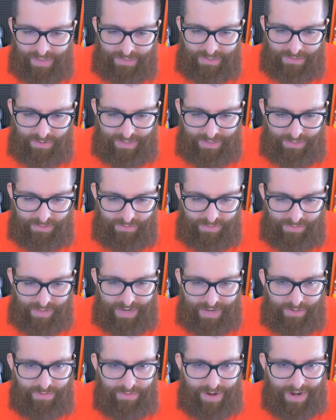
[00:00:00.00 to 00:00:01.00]
So I do
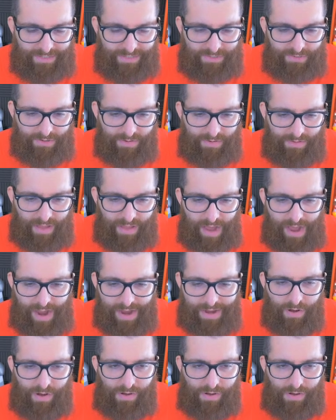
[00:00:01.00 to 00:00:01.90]
like Greg Zuerlein.